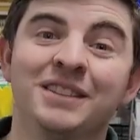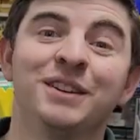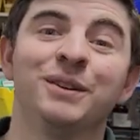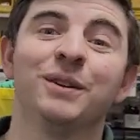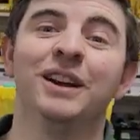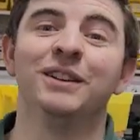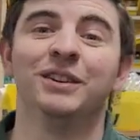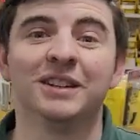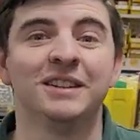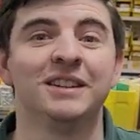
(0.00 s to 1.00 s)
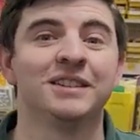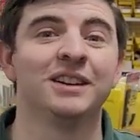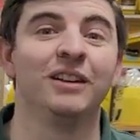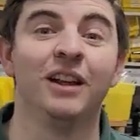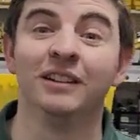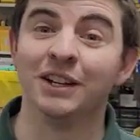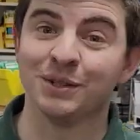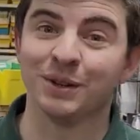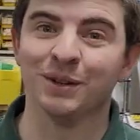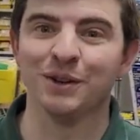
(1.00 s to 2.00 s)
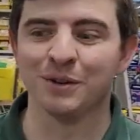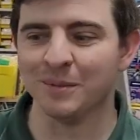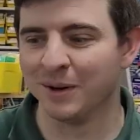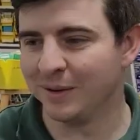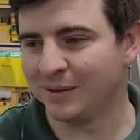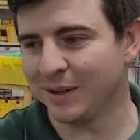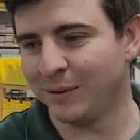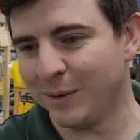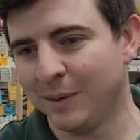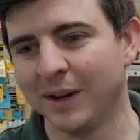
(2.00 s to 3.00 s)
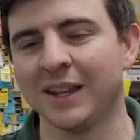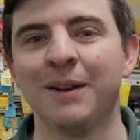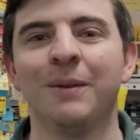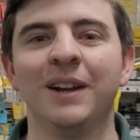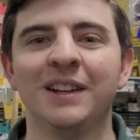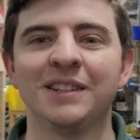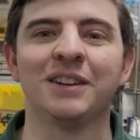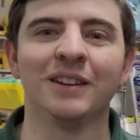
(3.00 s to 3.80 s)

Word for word: is a great looking diesel electric locomotive, so if you want to get one of these on